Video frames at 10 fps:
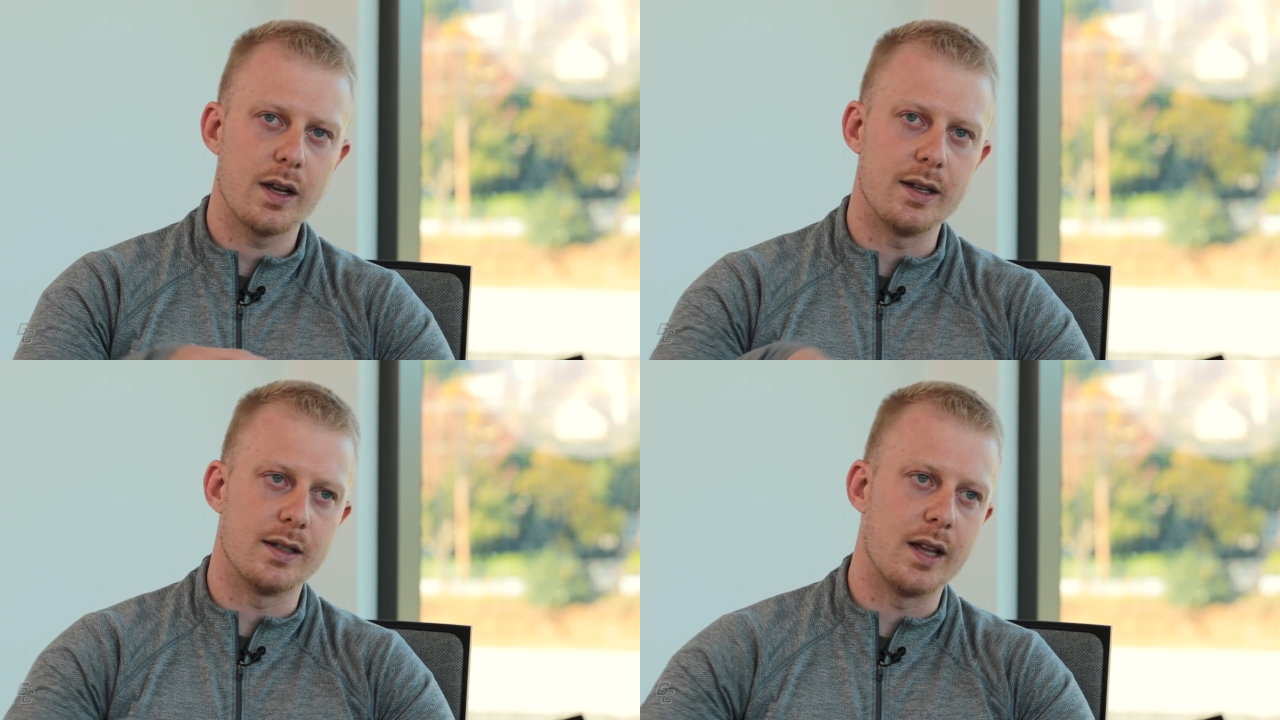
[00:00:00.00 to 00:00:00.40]

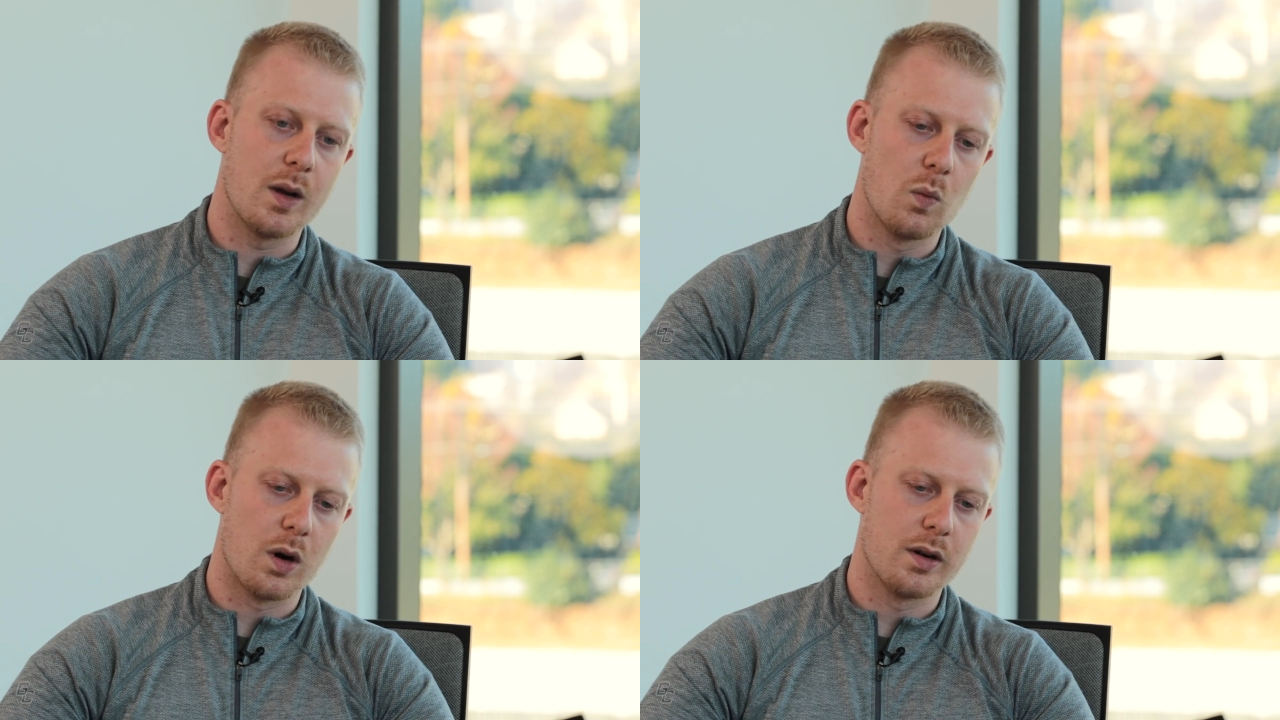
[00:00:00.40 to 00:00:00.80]
is
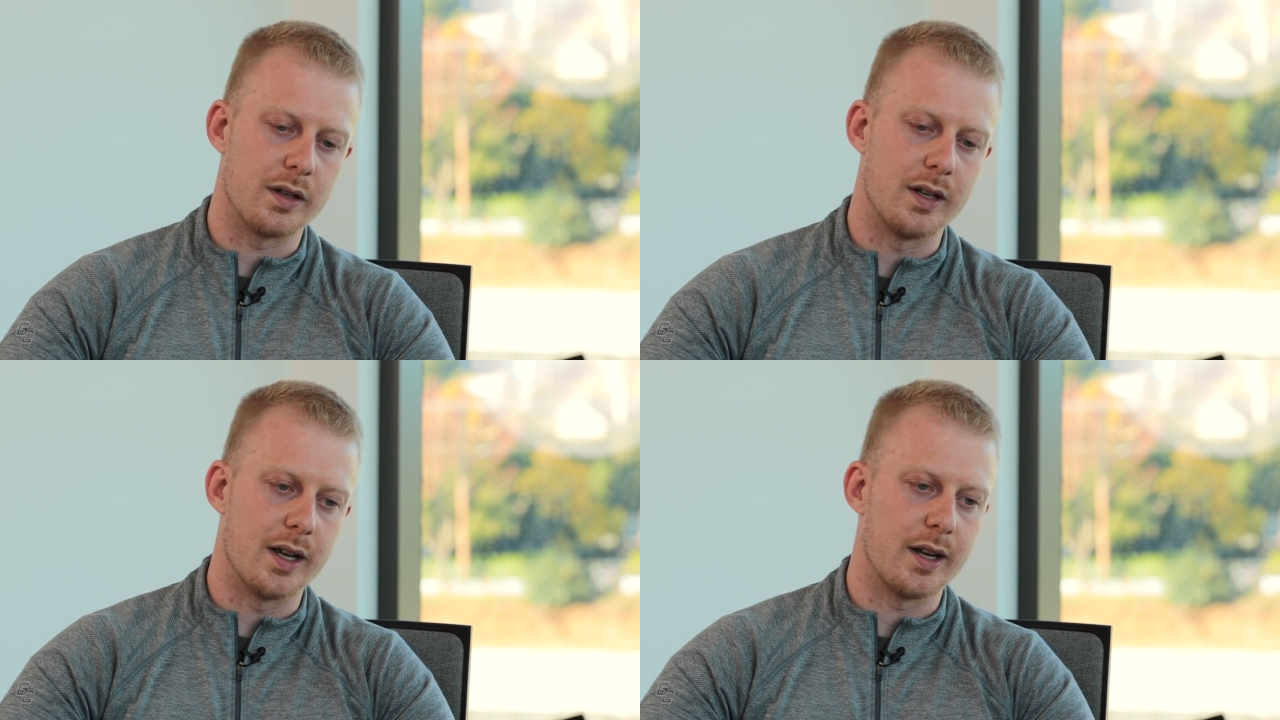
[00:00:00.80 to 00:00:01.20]
they
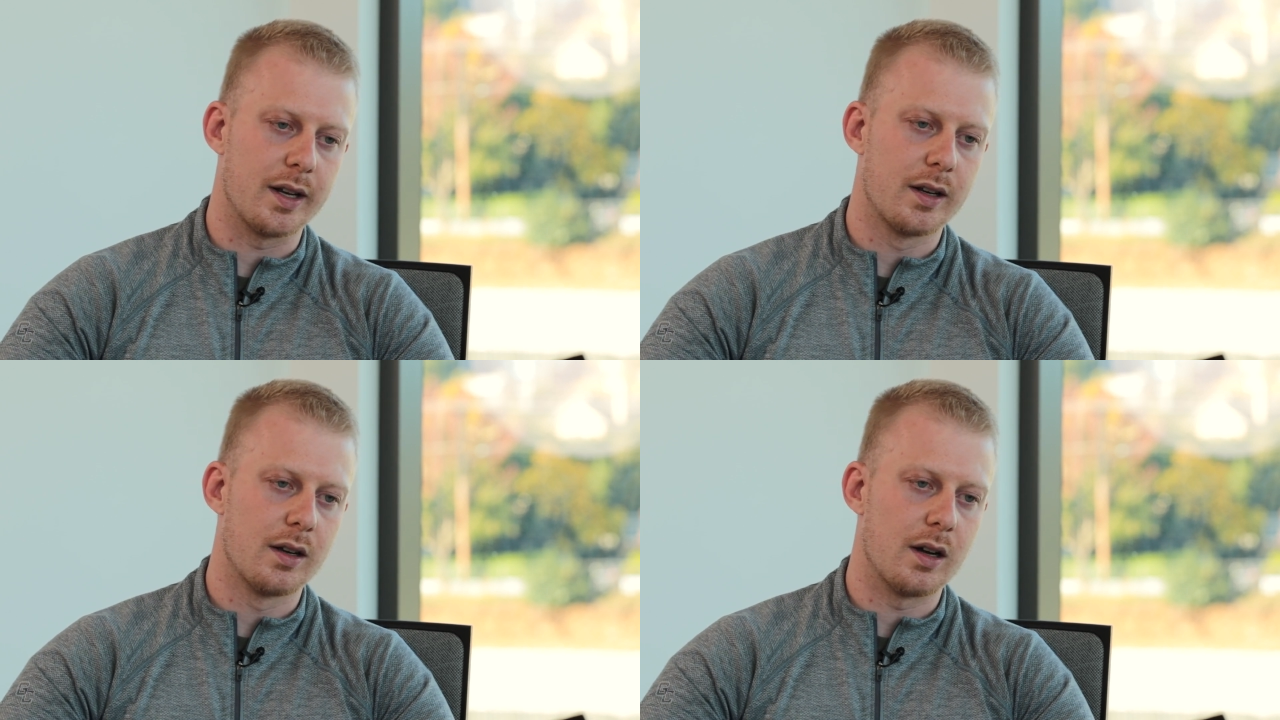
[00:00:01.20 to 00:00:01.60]
weren't
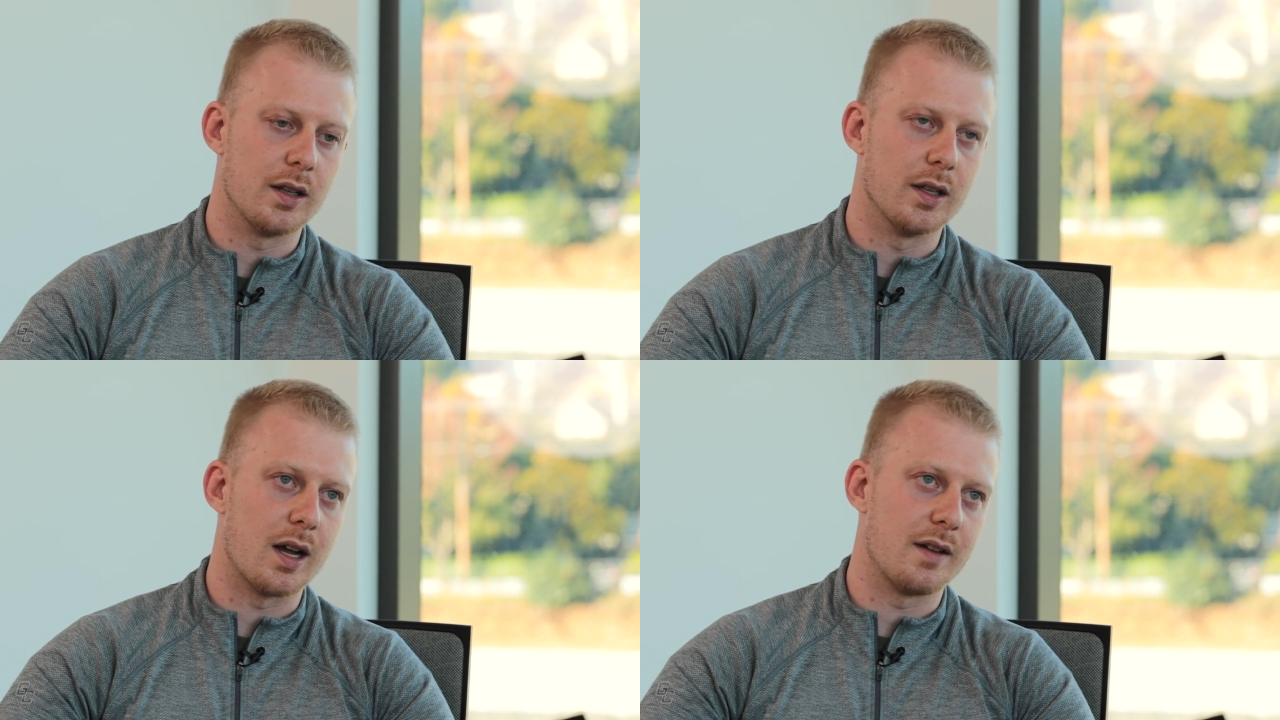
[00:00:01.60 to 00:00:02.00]
getting
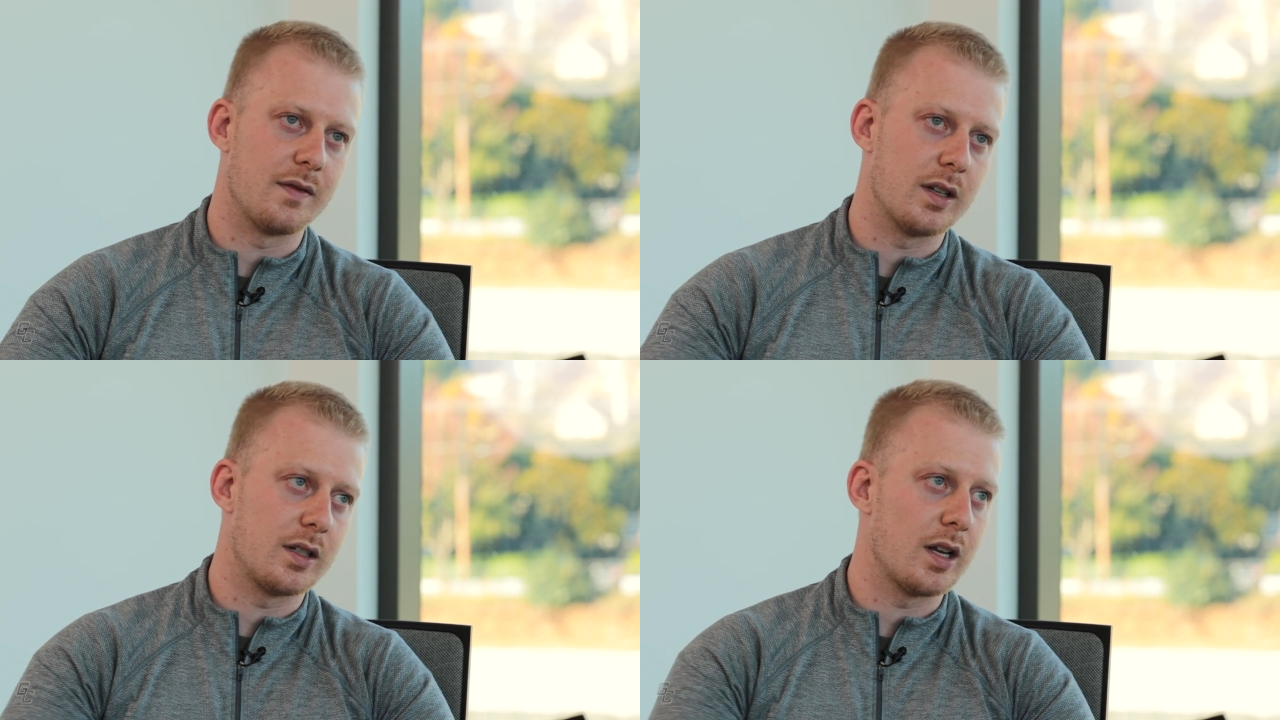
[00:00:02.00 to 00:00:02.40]
a lot of
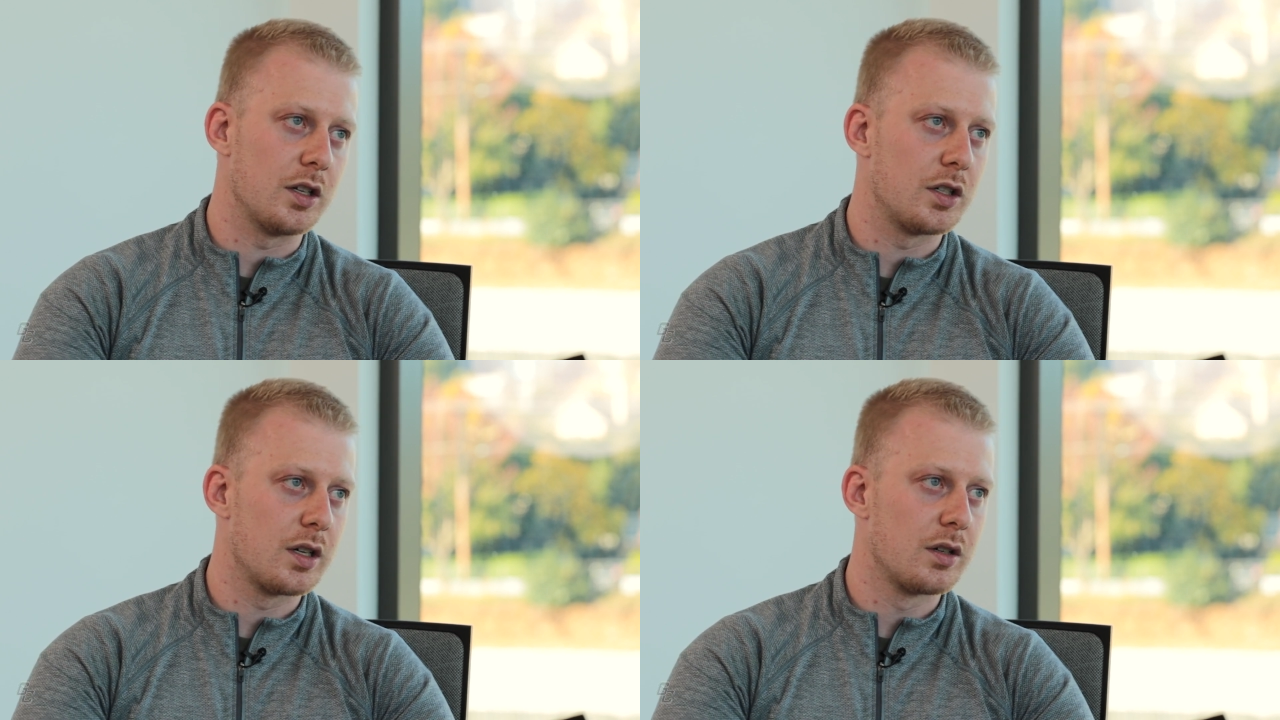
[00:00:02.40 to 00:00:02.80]
the
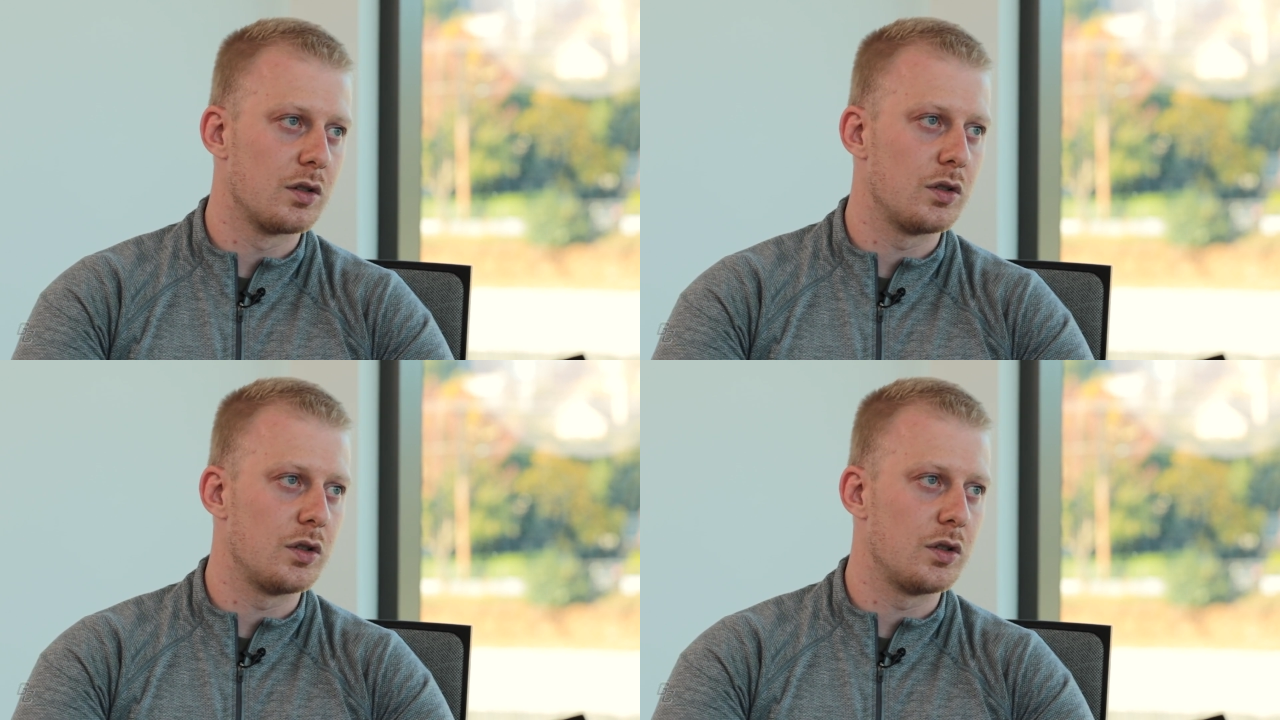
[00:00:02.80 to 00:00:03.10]
attention